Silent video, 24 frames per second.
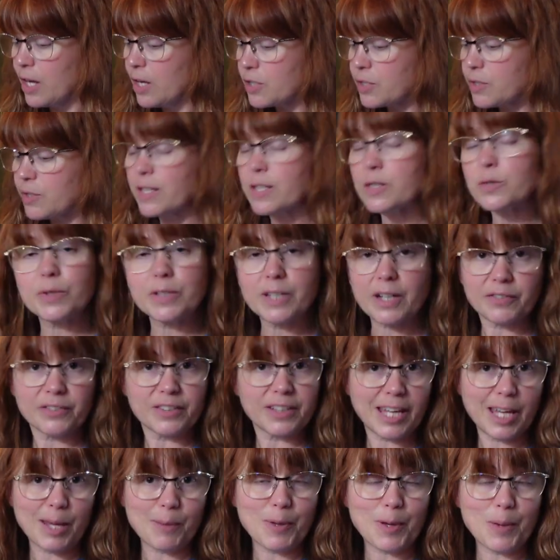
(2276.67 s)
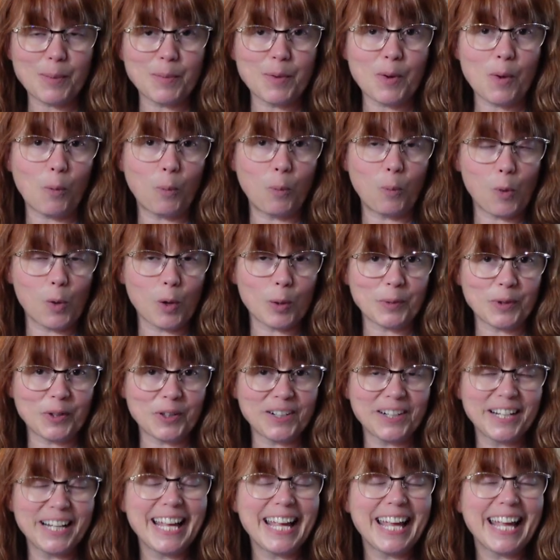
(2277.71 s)
So these will definitely keep him
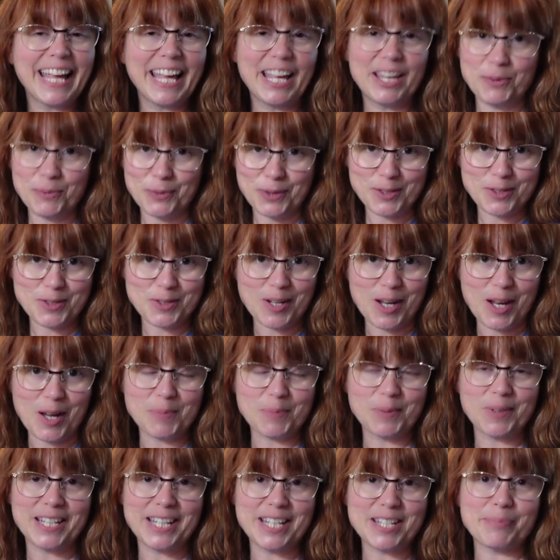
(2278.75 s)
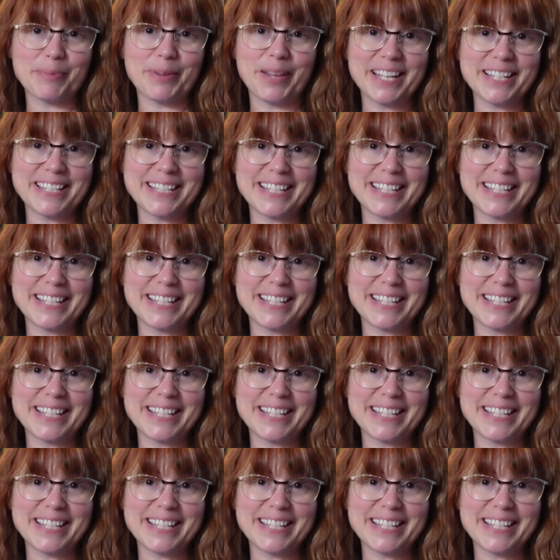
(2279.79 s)
warmer in the wintertime when he's playing